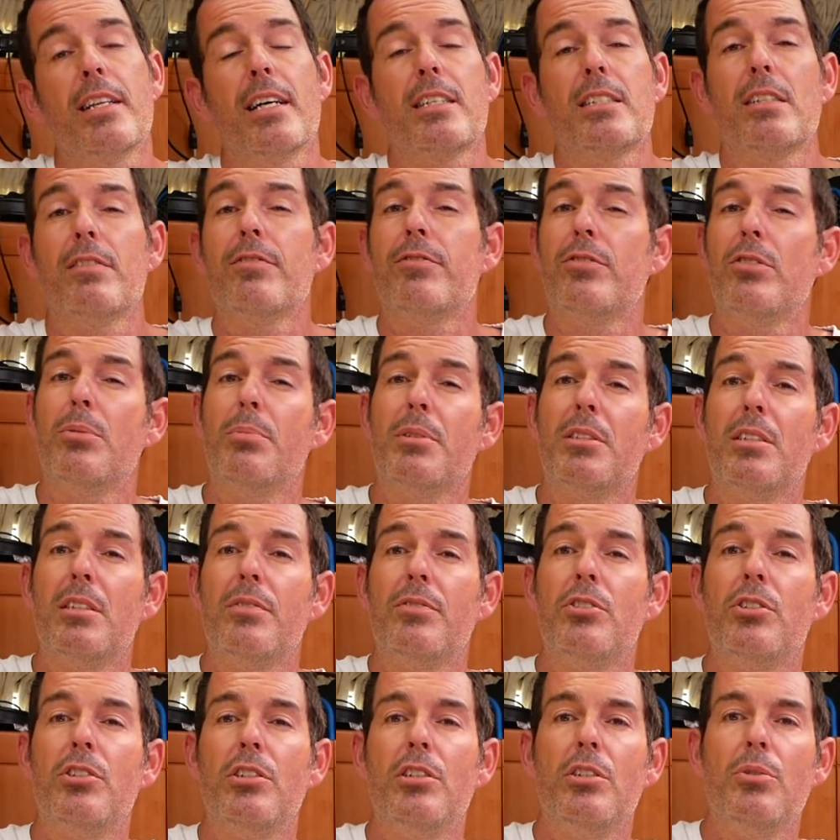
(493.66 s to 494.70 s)
that's
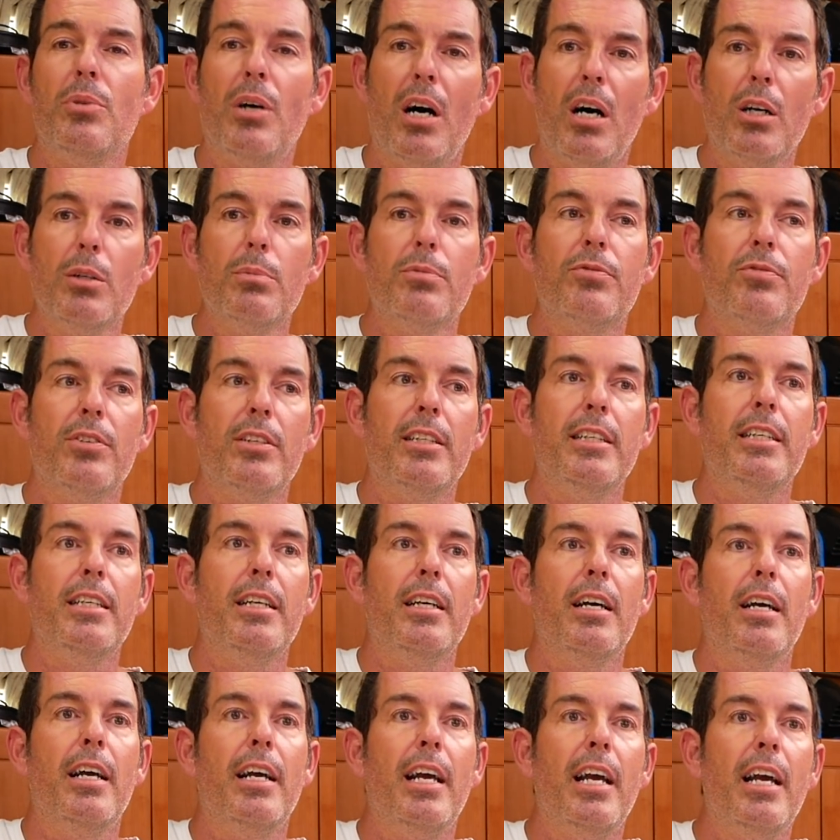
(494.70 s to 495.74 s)
informative to you. Hopefully
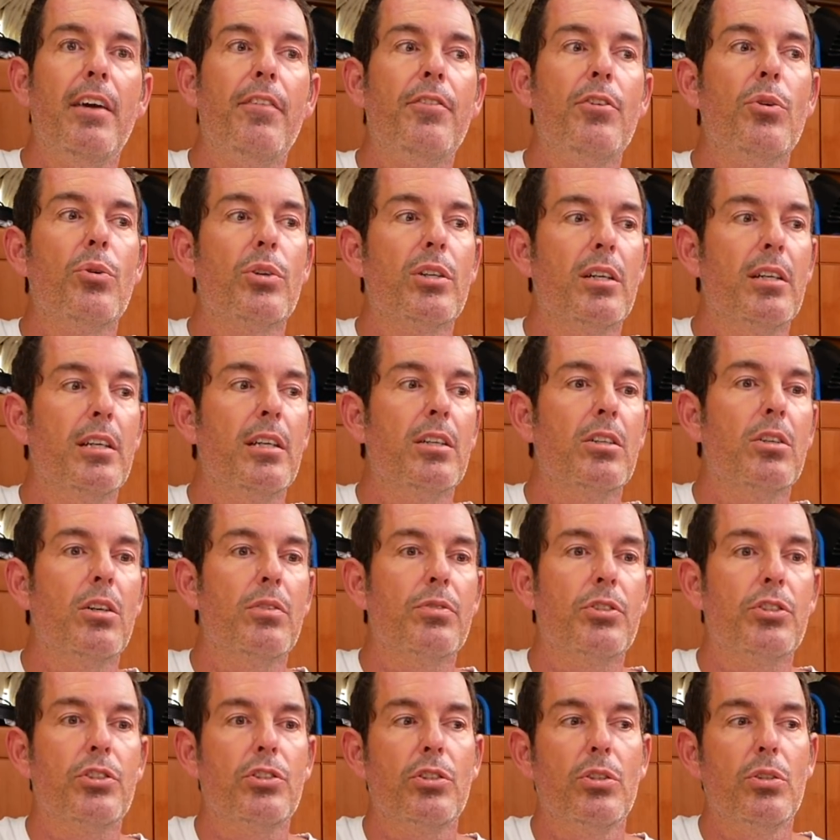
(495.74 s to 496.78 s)
if you're going
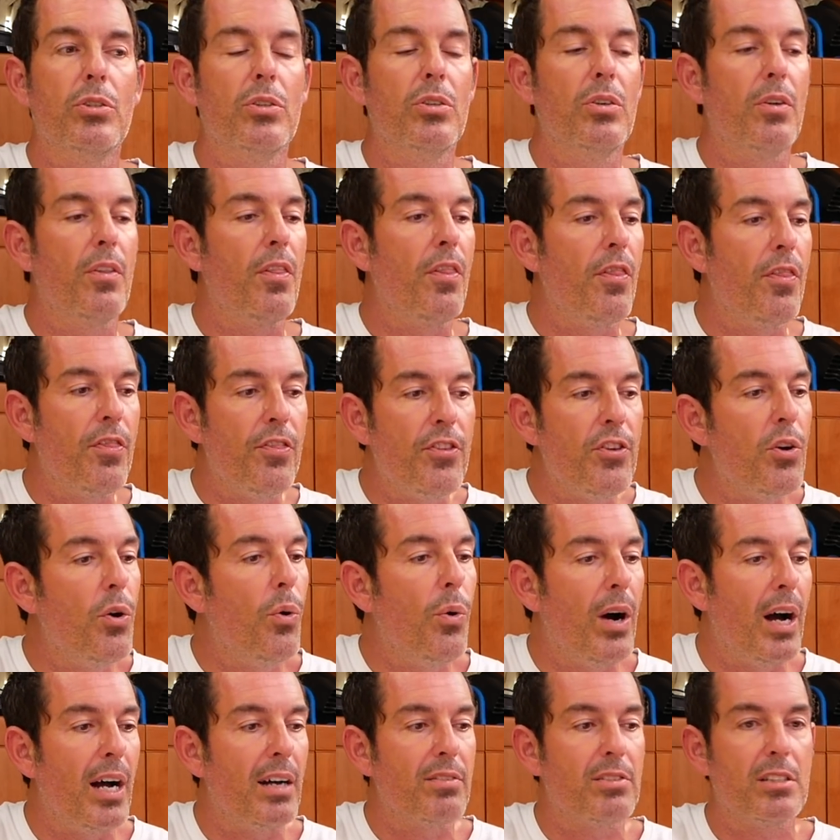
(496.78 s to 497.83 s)
offshore,
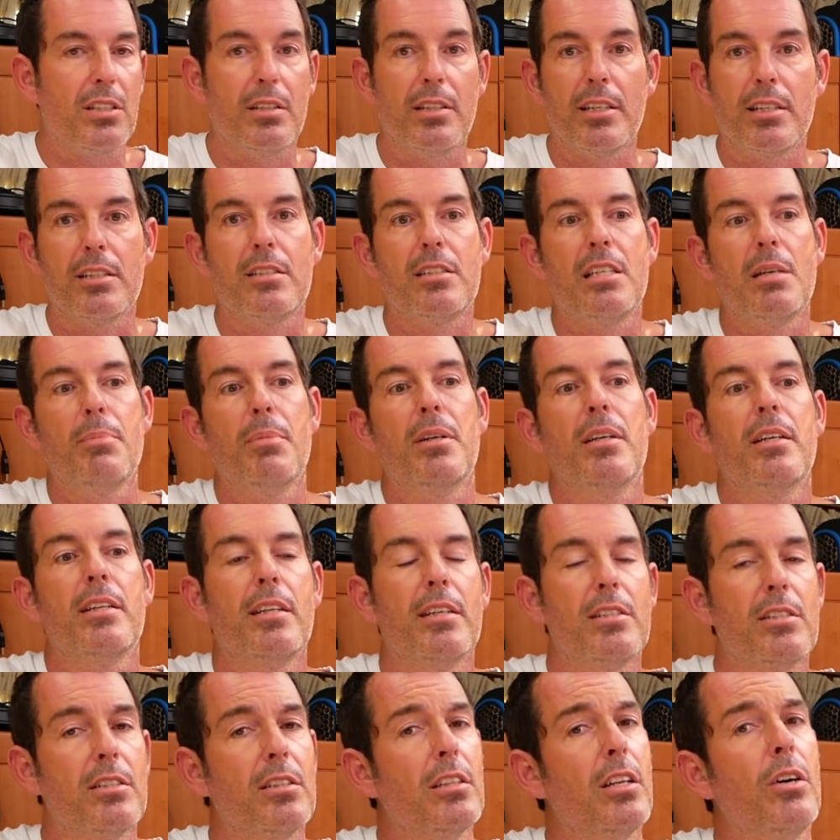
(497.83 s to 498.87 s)
you'll have something similar.
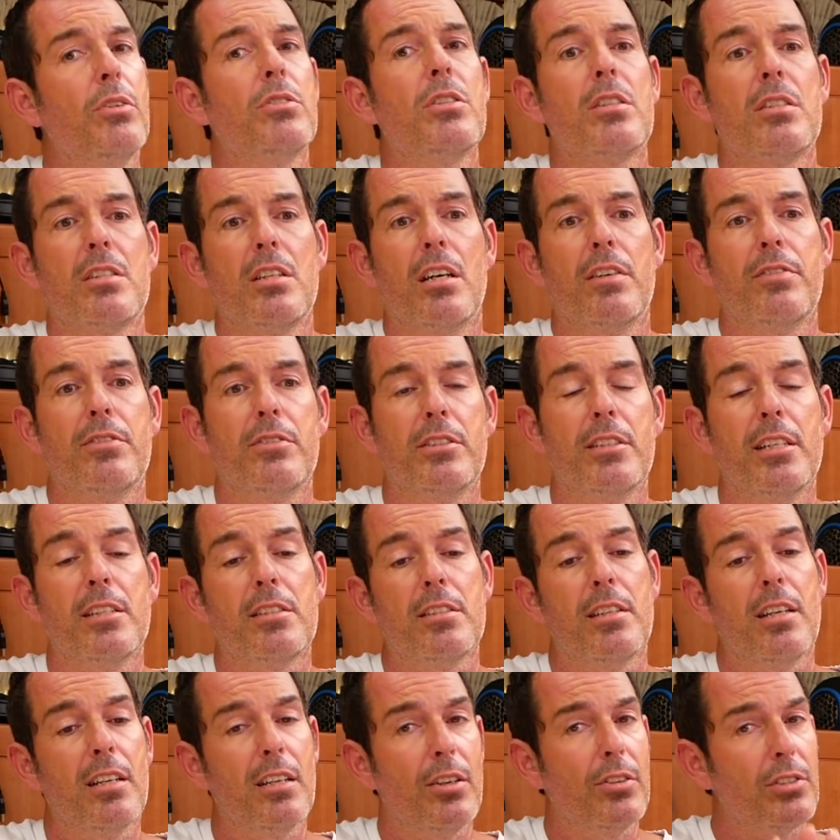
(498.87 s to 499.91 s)
There's loads of stuff on the
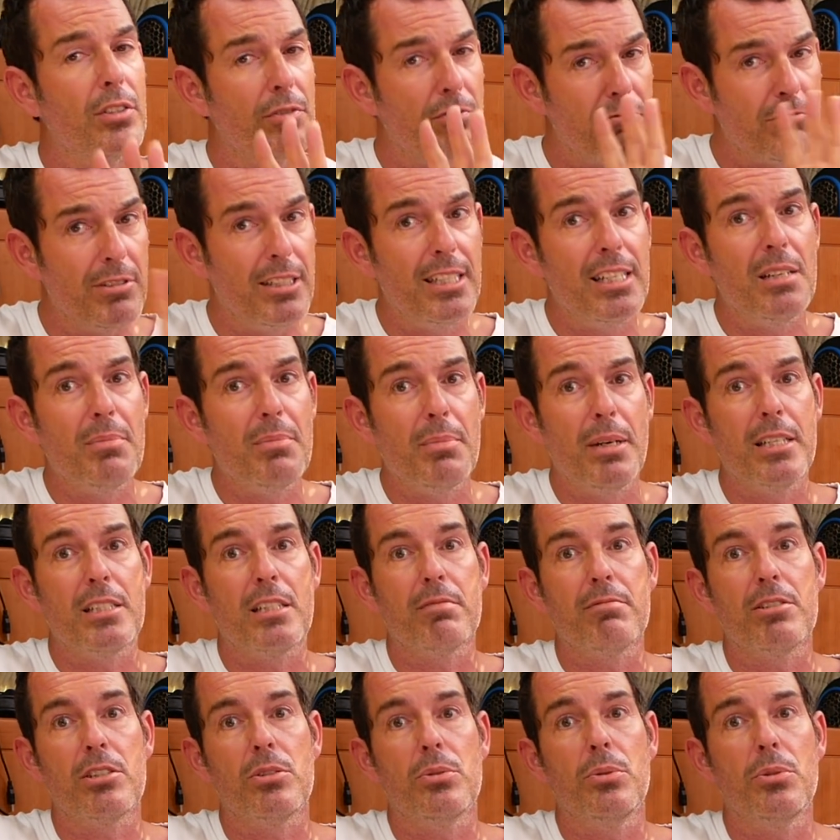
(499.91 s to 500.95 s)
internet, loads of really amazing
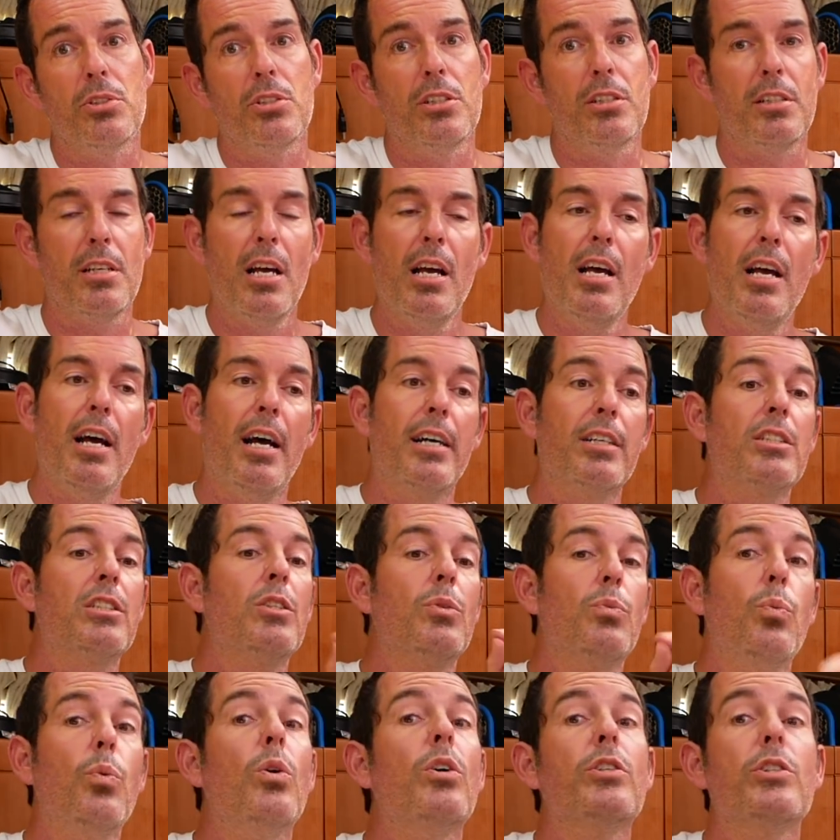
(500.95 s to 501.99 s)
resources as to
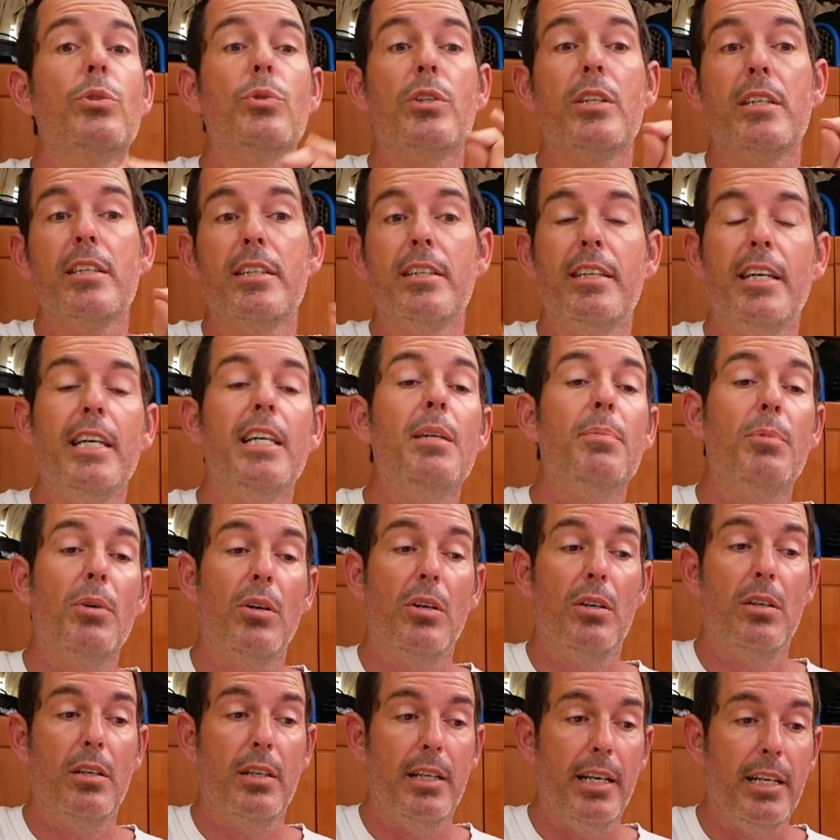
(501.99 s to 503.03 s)
what you can keep
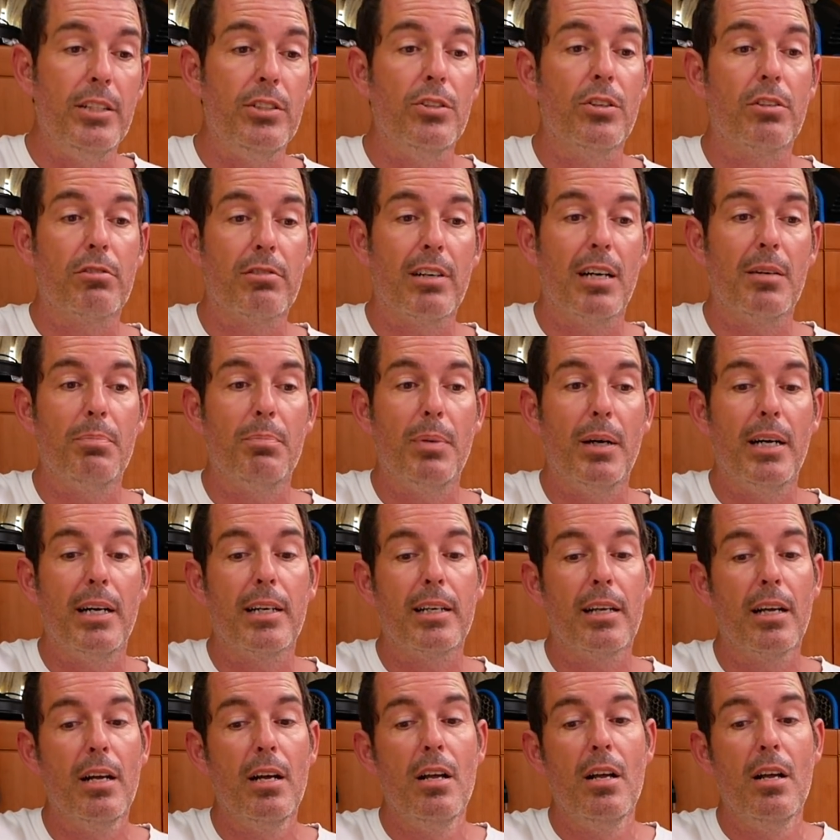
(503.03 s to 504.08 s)
in your grab bag.